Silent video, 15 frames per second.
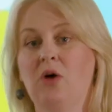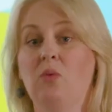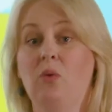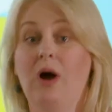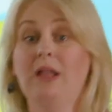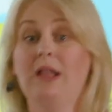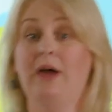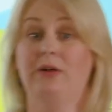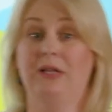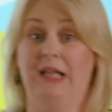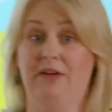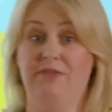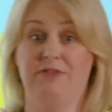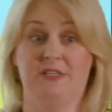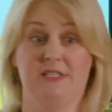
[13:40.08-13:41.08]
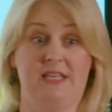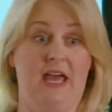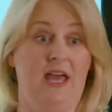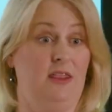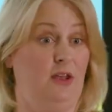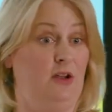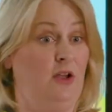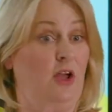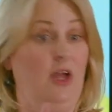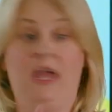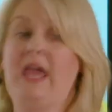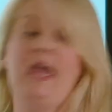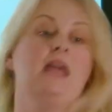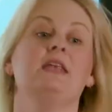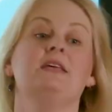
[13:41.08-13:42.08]
While I would love to say that
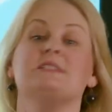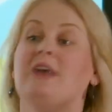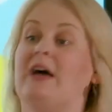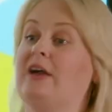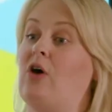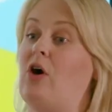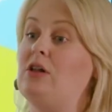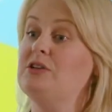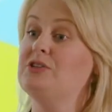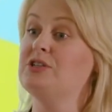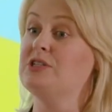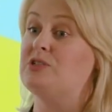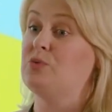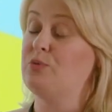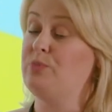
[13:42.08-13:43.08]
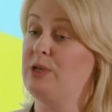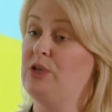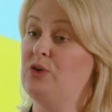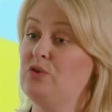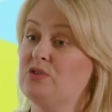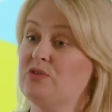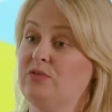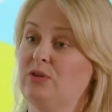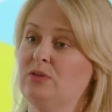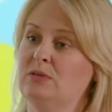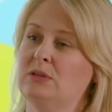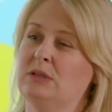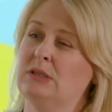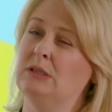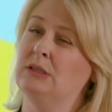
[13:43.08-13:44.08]
any psychologist would be
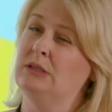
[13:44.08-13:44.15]
useful,